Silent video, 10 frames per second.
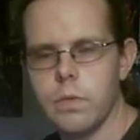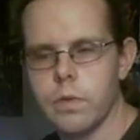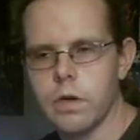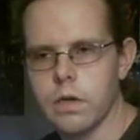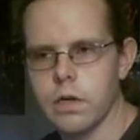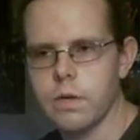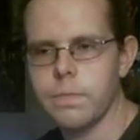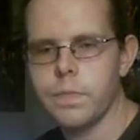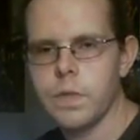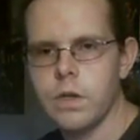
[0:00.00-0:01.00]
But
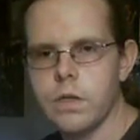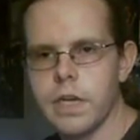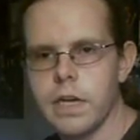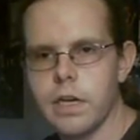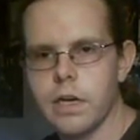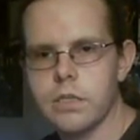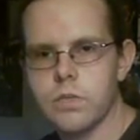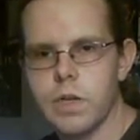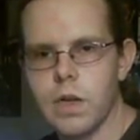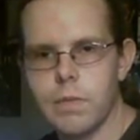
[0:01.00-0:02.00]
yeah, guys,
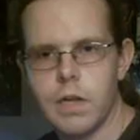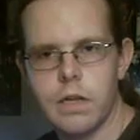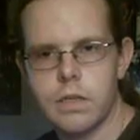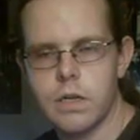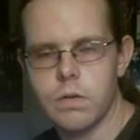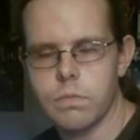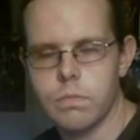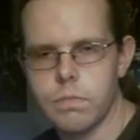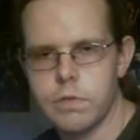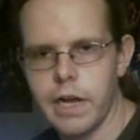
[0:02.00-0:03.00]
I mean, I'm not
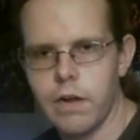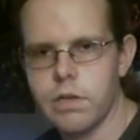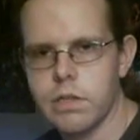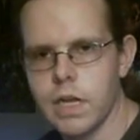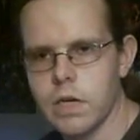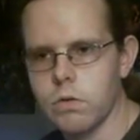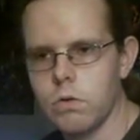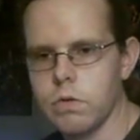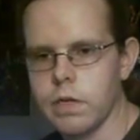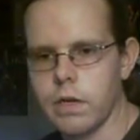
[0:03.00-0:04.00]
downing that at
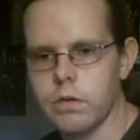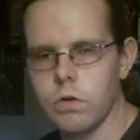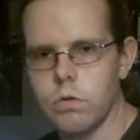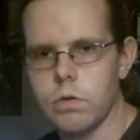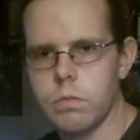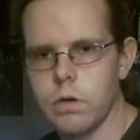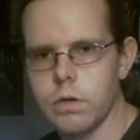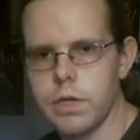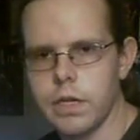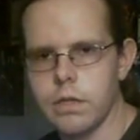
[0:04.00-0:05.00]
all. Like I totally want
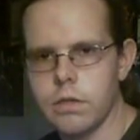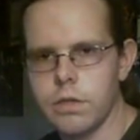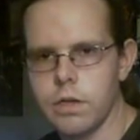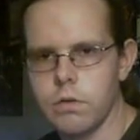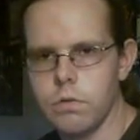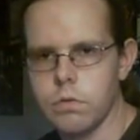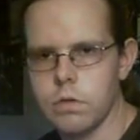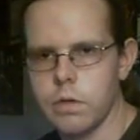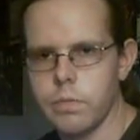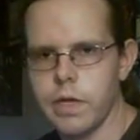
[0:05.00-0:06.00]
to get into that whole
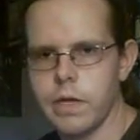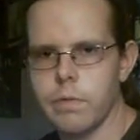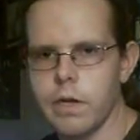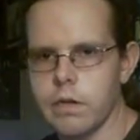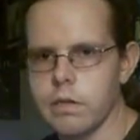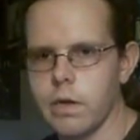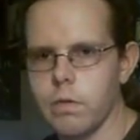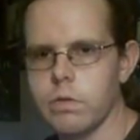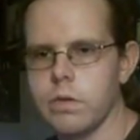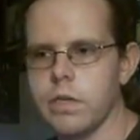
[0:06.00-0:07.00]
bandwagon there
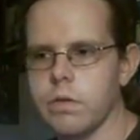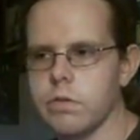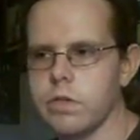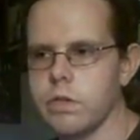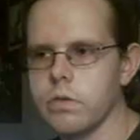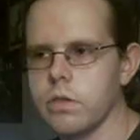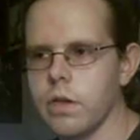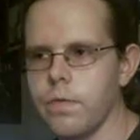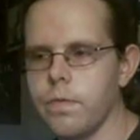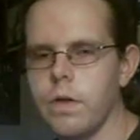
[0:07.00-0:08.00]
with the Neo Geo
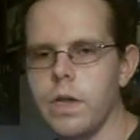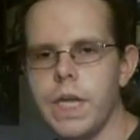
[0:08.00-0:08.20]
stuff.